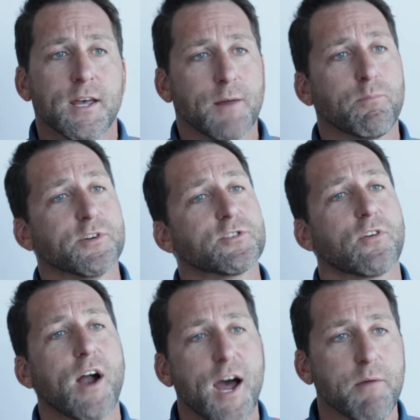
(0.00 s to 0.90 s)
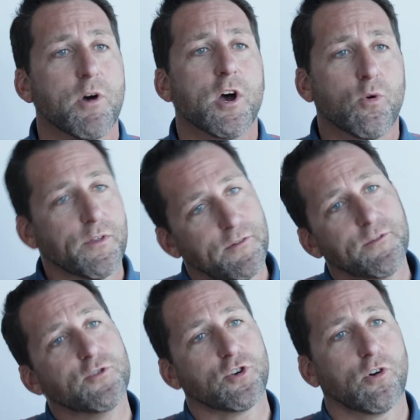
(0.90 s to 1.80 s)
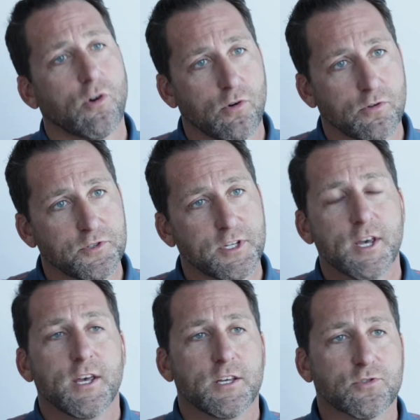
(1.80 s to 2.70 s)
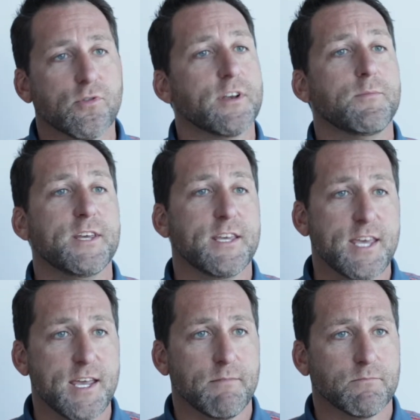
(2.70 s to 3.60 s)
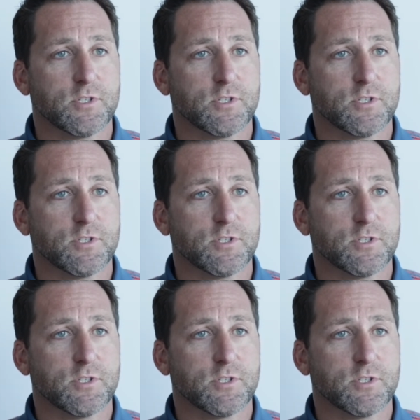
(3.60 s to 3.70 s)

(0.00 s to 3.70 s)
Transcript: and prescribe what the future holds is going to be key.